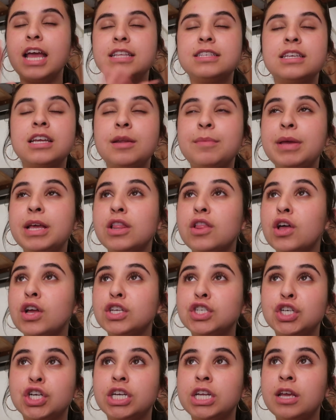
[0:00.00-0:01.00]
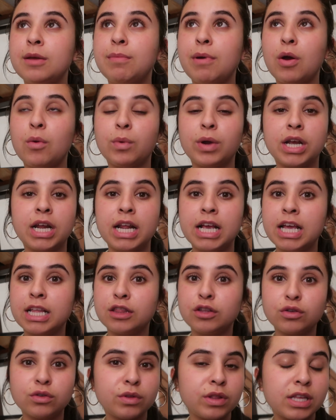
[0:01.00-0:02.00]
it's going to be a long journey, but we're going to
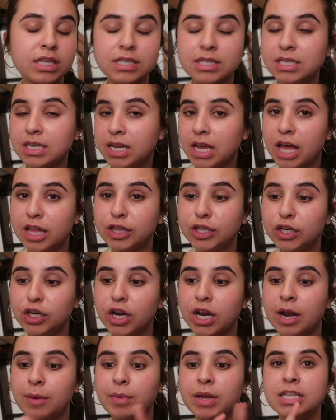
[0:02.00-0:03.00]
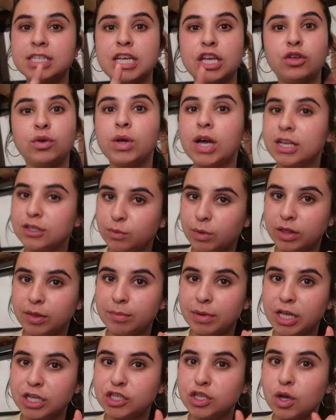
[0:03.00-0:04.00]
get through this together and I'm going to take you guys with
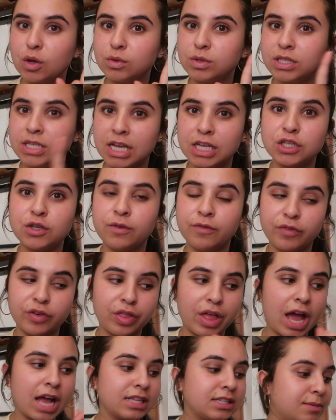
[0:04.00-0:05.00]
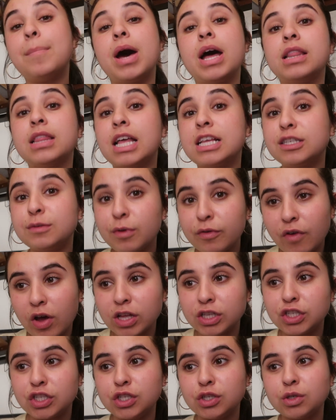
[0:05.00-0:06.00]
me, so stay tuned for that. But let's move
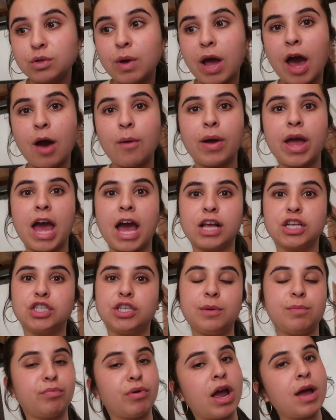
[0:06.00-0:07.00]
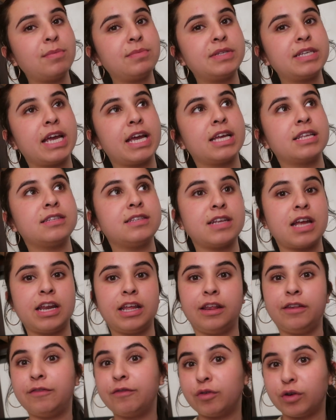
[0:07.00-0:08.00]
on to how I actually prepped and
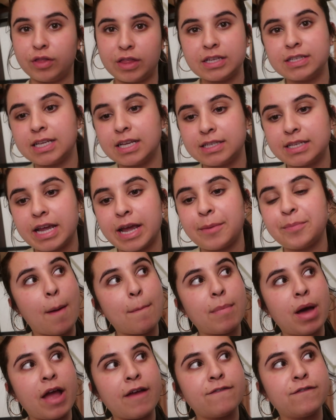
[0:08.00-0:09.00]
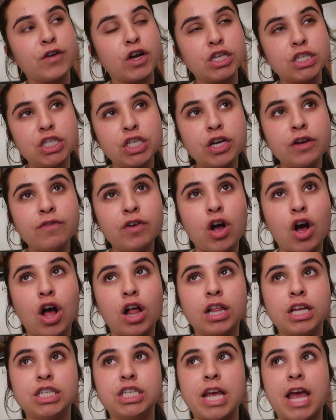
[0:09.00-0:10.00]
studied for this exam. My first year of
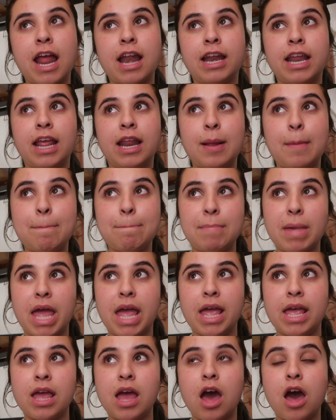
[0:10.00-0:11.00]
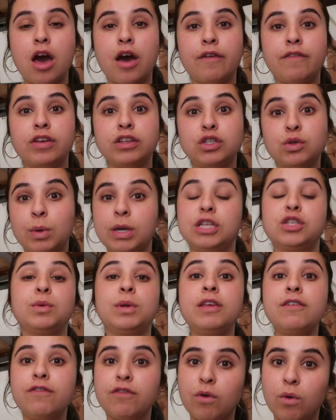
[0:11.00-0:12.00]
college ended May of
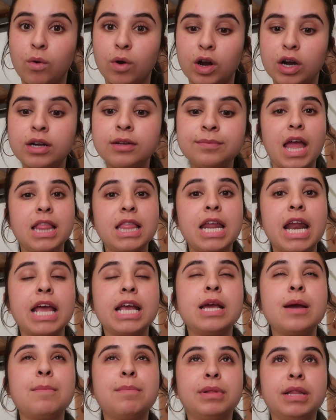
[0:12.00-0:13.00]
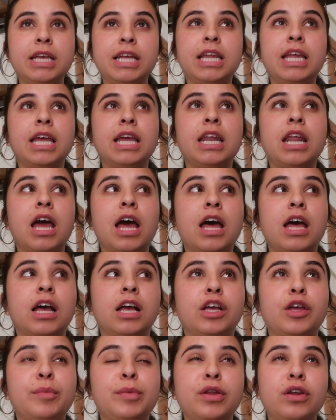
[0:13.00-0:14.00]
2024, and then I completed a
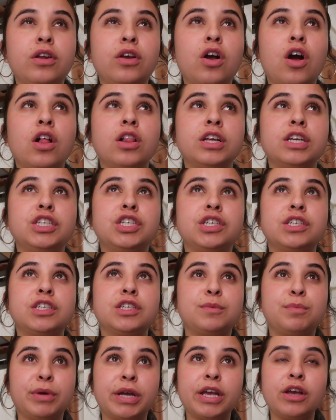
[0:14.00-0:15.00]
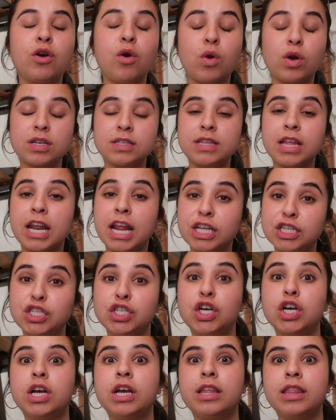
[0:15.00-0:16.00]
community college spring course that I
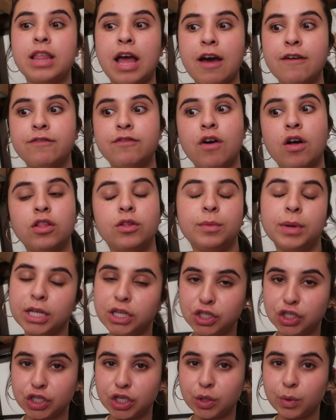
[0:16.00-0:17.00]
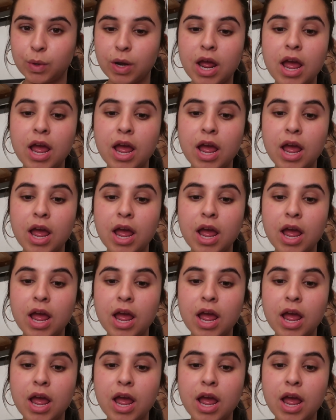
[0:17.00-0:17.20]
took that following June.